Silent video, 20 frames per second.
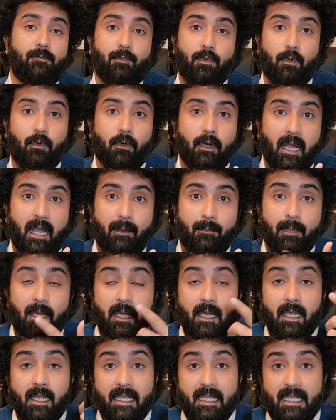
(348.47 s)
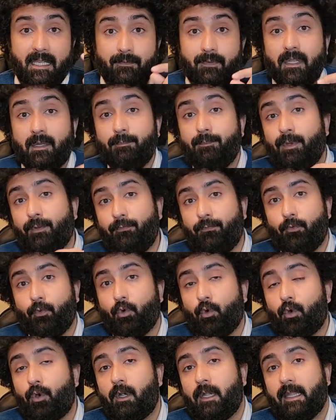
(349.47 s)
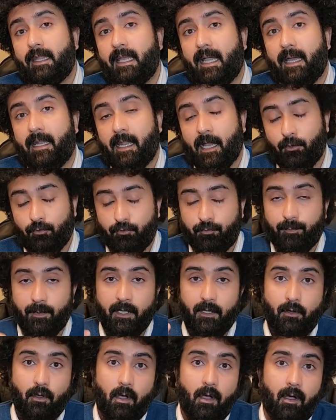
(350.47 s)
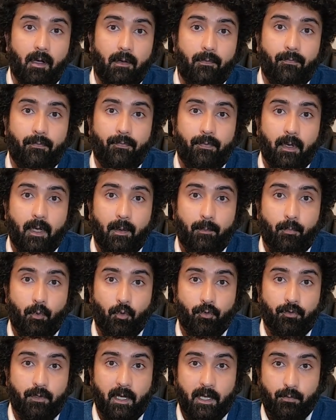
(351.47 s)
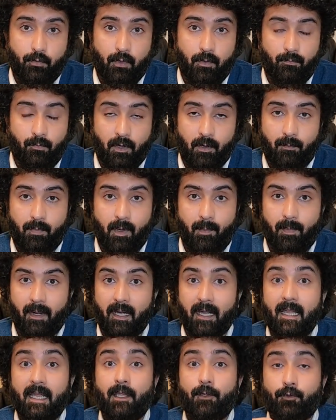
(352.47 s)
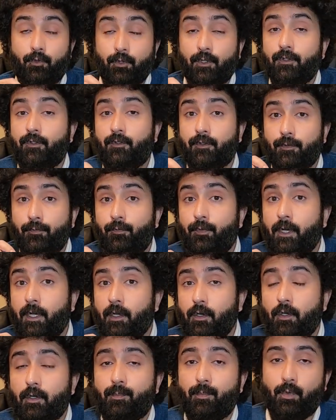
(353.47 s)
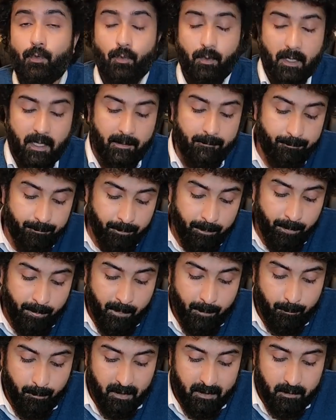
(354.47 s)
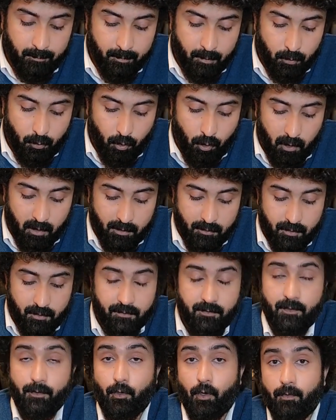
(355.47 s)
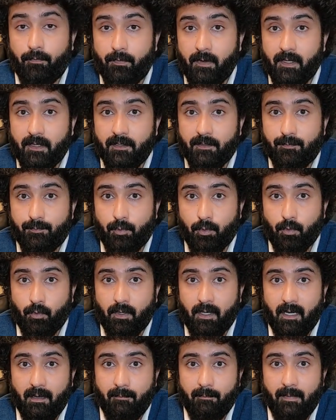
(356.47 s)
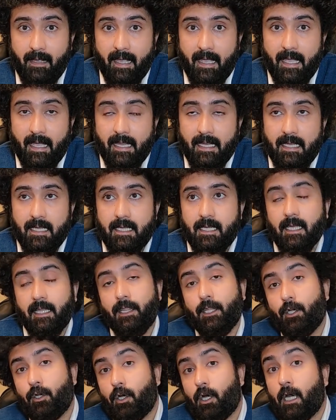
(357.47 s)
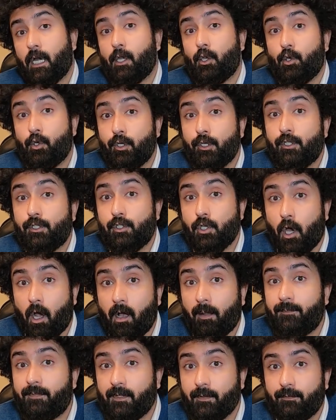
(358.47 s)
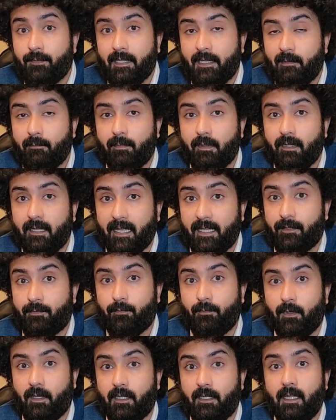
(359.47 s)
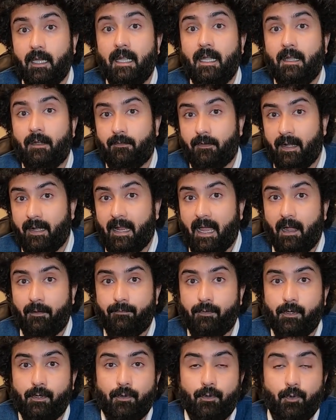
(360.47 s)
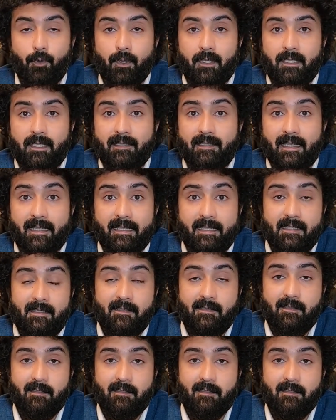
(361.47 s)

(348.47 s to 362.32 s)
program even before the announcement of postgraduate work permit. So this is a very good program. Multiple colleges are offering this program, and there are good jobs available as well right after you're doing this. And this